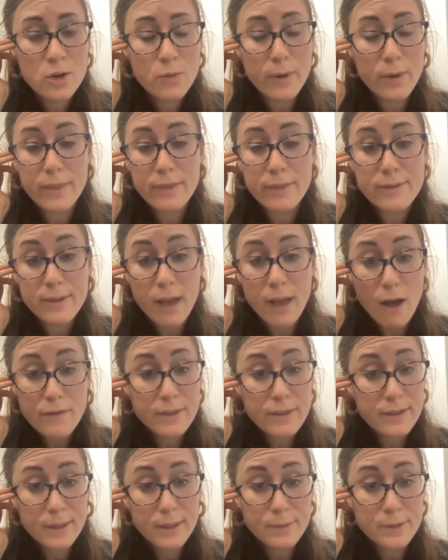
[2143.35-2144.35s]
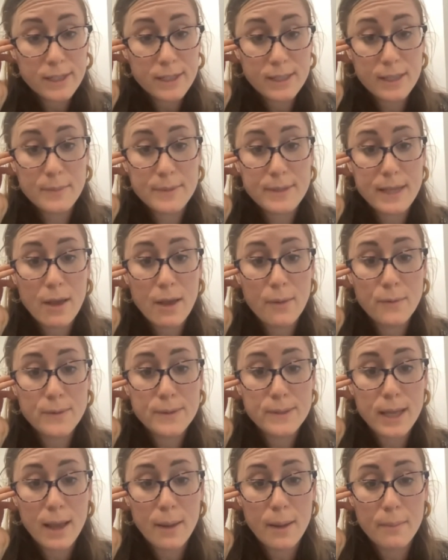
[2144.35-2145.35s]
when often the subjects
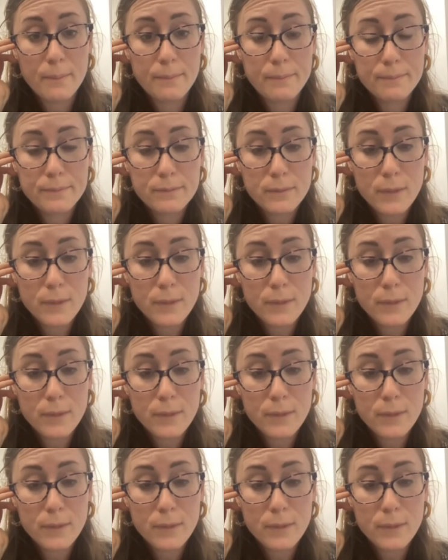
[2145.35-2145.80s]
themselves um,